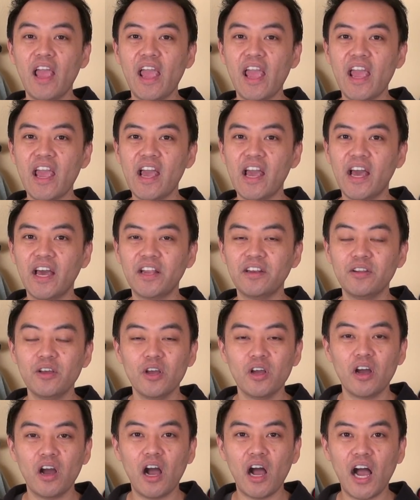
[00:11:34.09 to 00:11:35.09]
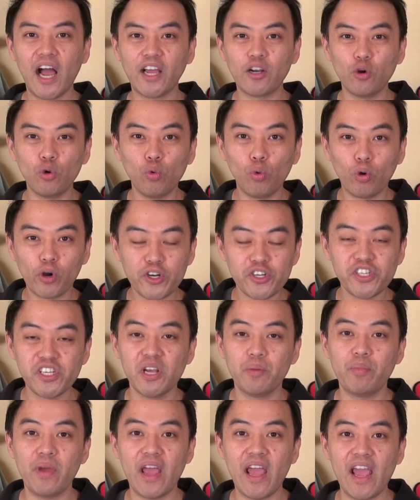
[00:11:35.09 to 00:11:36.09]
and idol
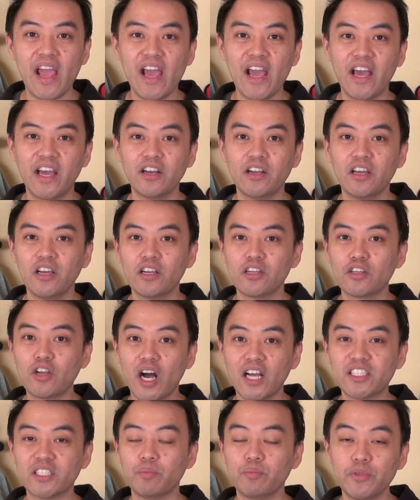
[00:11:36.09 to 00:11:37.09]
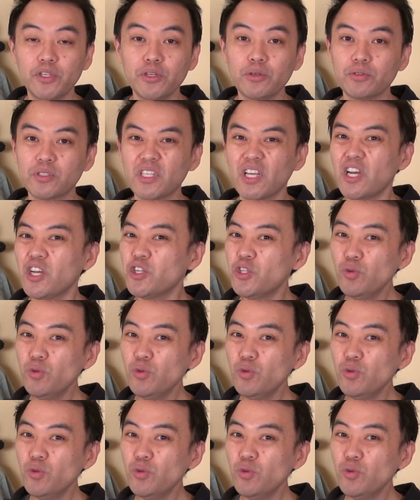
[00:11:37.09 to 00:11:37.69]
worship and gossip news?